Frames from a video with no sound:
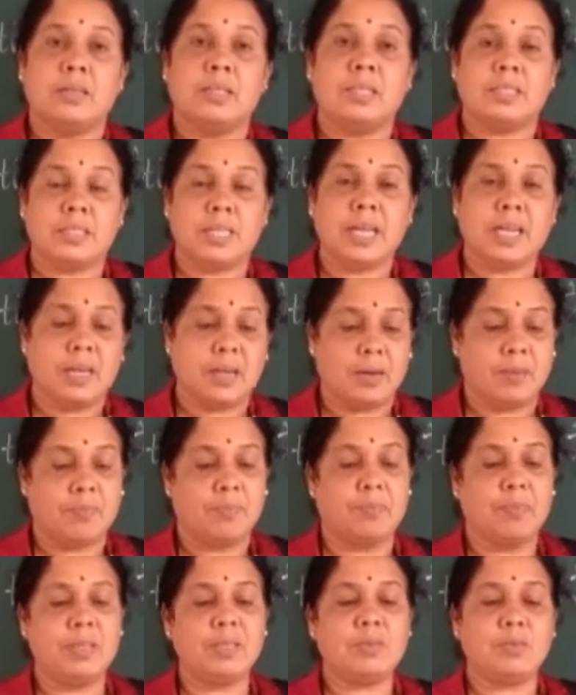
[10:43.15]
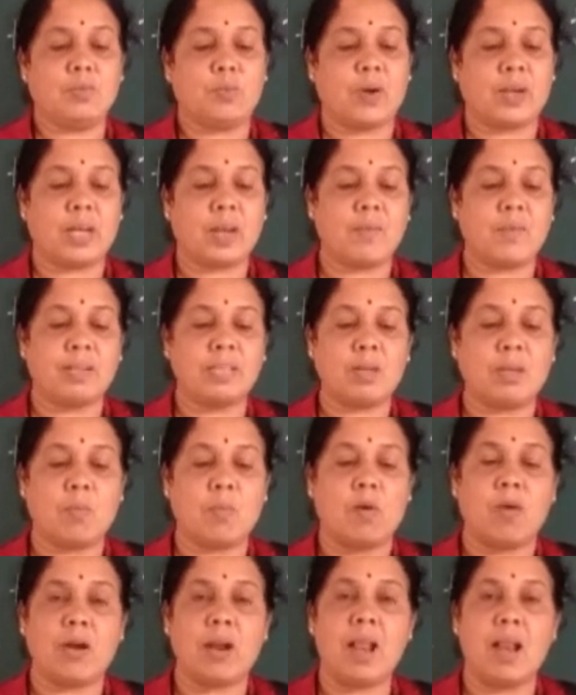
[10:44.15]
Is it? Means whatever the
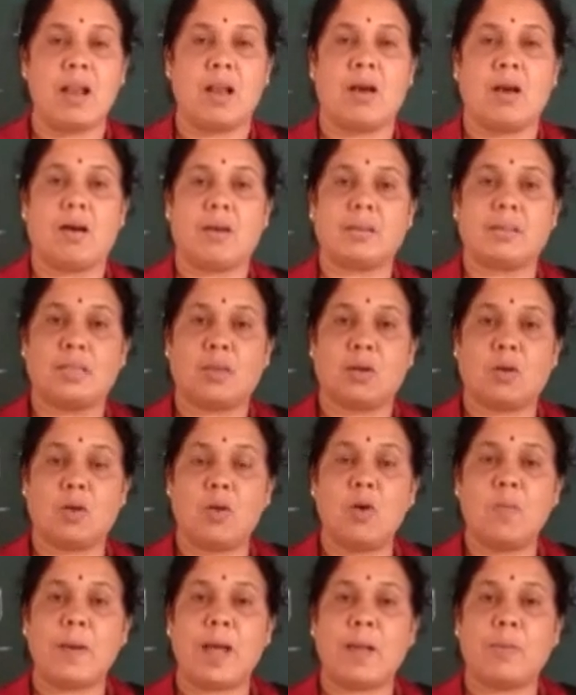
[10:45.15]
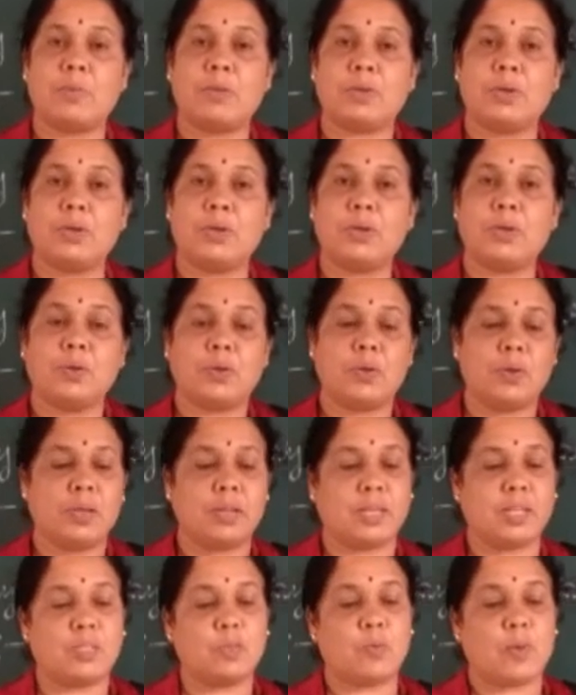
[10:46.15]
model or the globe I am showing you,
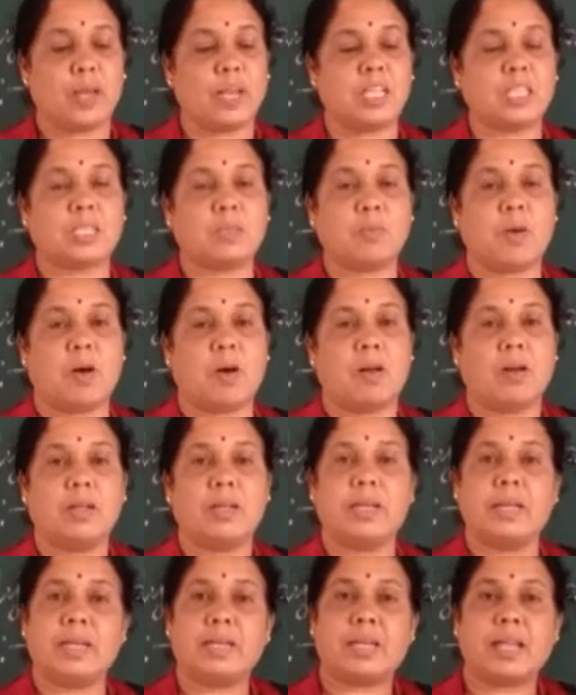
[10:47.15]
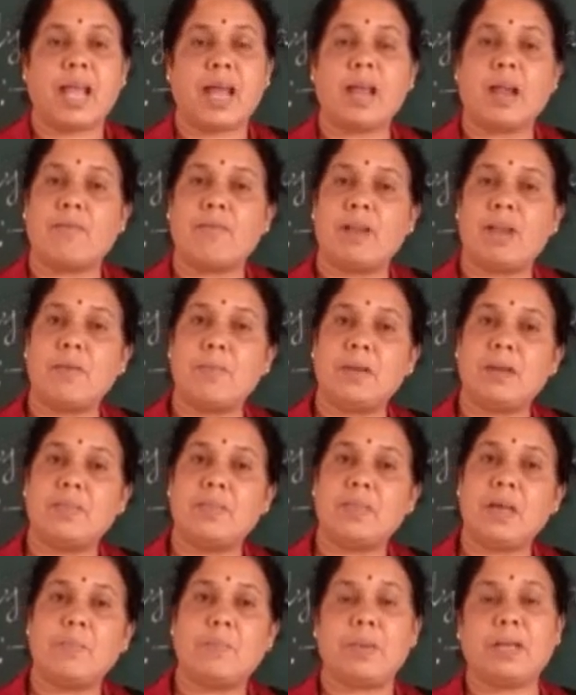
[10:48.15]
it is very small. It can available
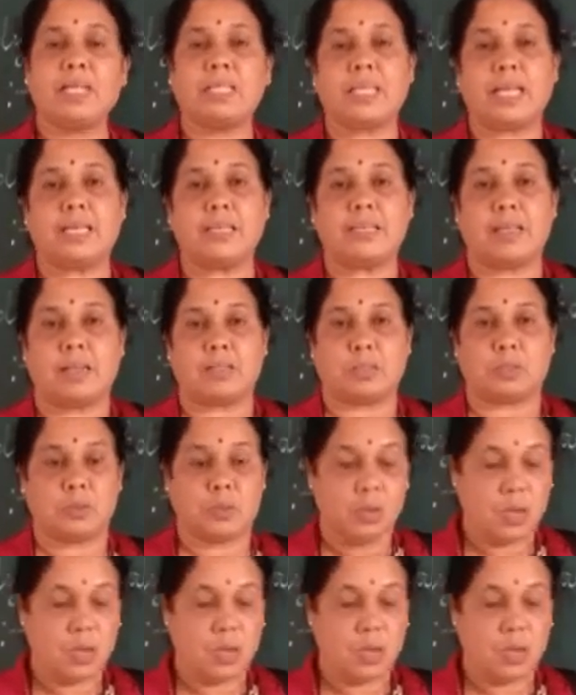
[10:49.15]
in the big size also.